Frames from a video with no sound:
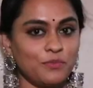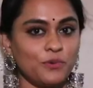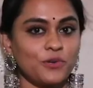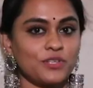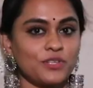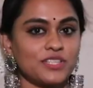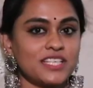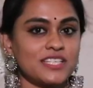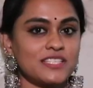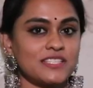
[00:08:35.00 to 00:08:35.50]

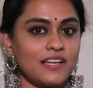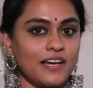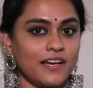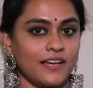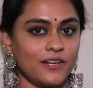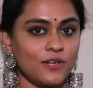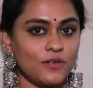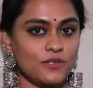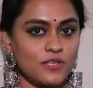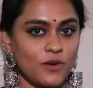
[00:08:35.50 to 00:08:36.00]
Poorthi
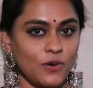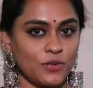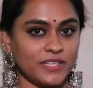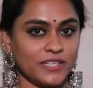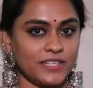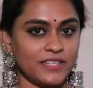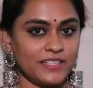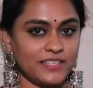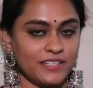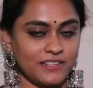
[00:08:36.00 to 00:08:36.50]
style of South
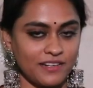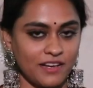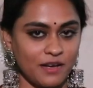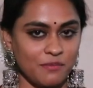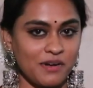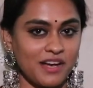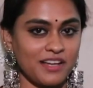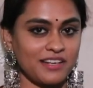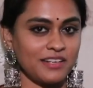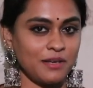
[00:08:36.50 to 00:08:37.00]
Indian ga
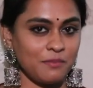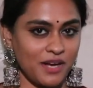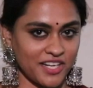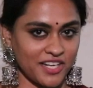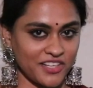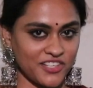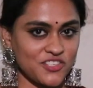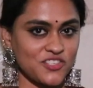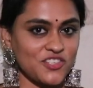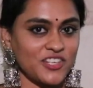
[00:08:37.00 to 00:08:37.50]
marina
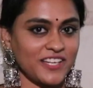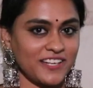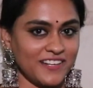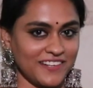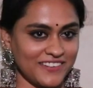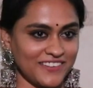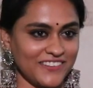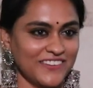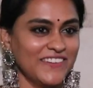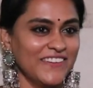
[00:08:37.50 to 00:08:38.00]
Bhagyashree
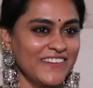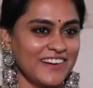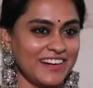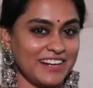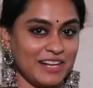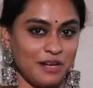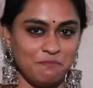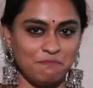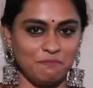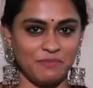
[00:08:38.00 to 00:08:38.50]
garu.
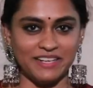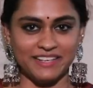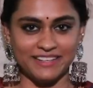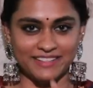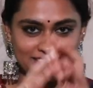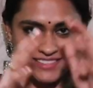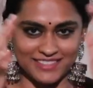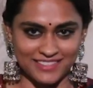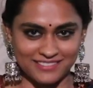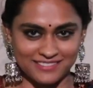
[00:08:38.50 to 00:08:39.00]

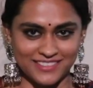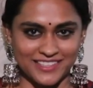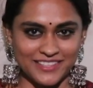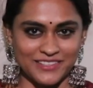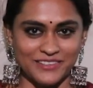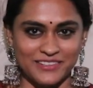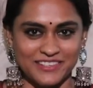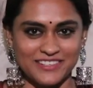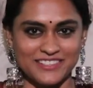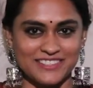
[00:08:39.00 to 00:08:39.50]
Complete, you
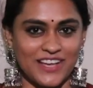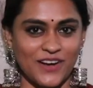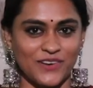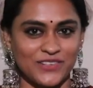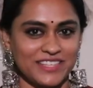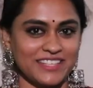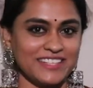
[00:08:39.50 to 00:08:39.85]
know, South